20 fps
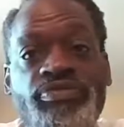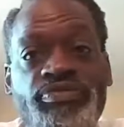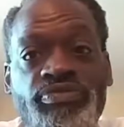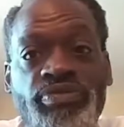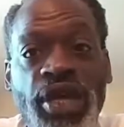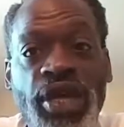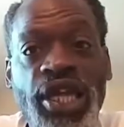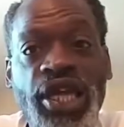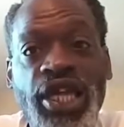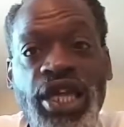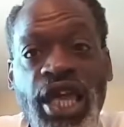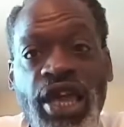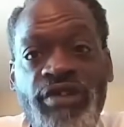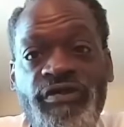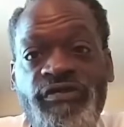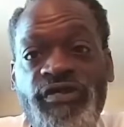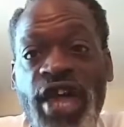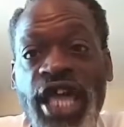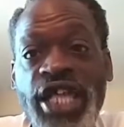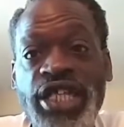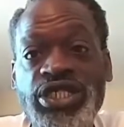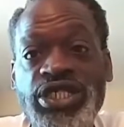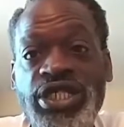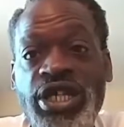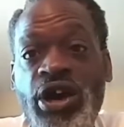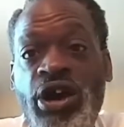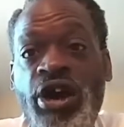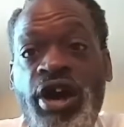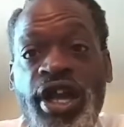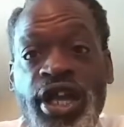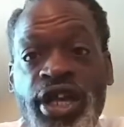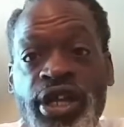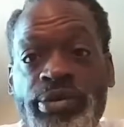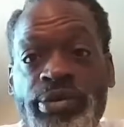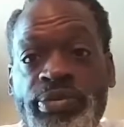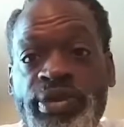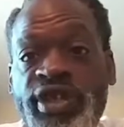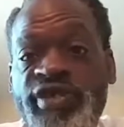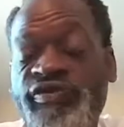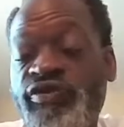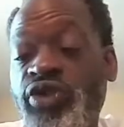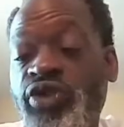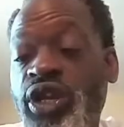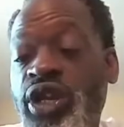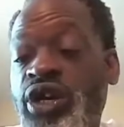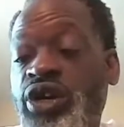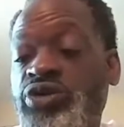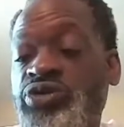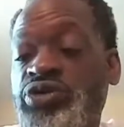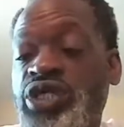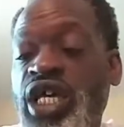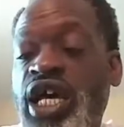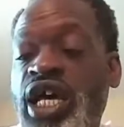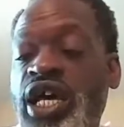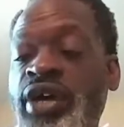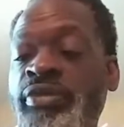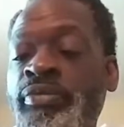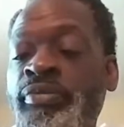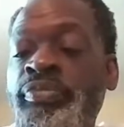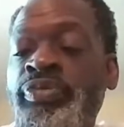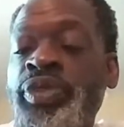make fats our enemies for a long time.